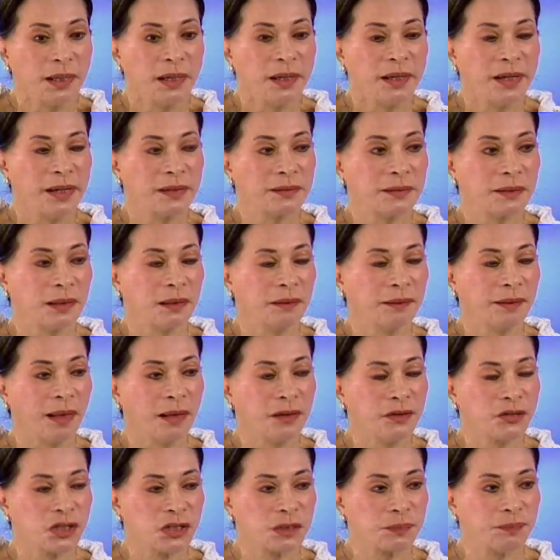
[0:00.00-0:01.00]
his
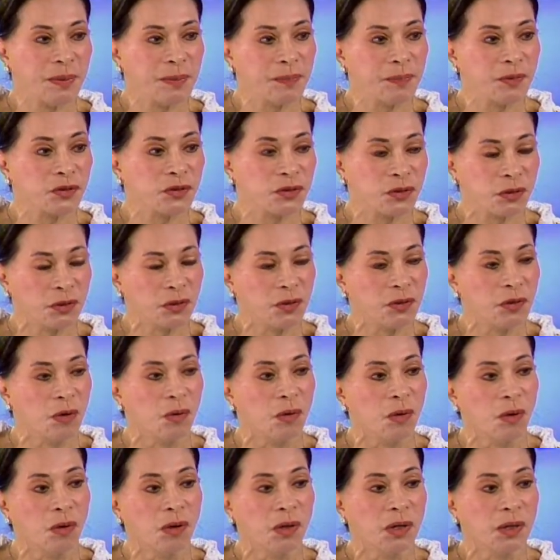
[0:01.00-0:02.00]
intelligence people should know,
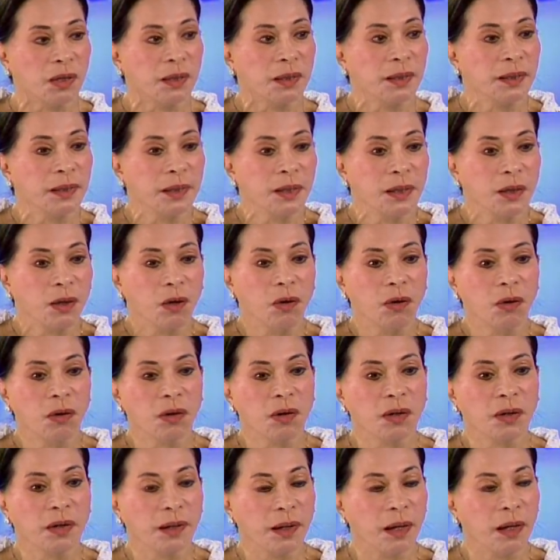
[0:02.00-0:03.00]
or
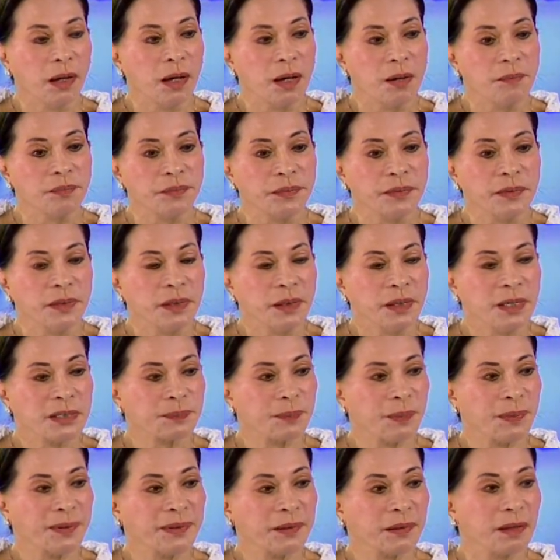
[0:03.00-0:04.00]
or um, his
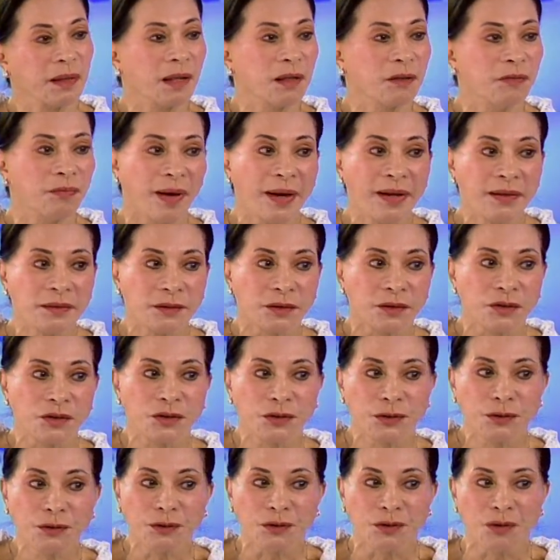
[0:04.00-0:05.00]
political advisor
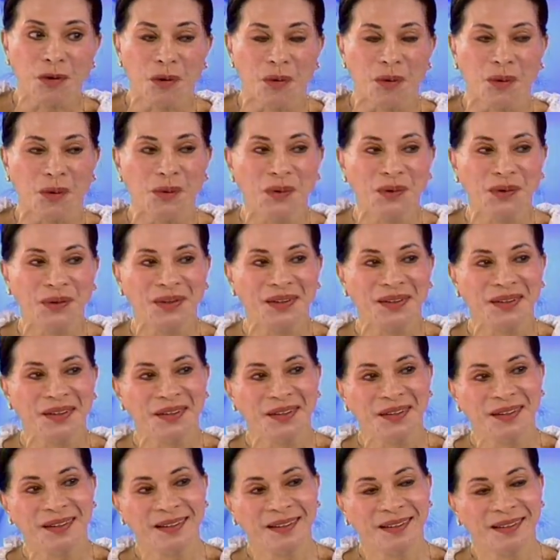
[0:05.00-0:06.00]
should know.
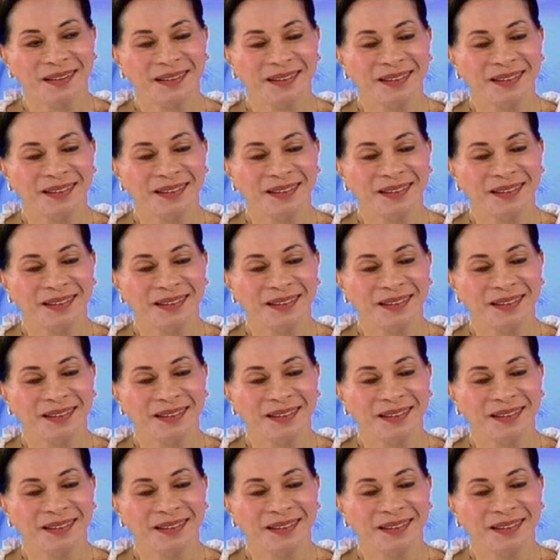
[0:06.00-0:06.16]
Okay,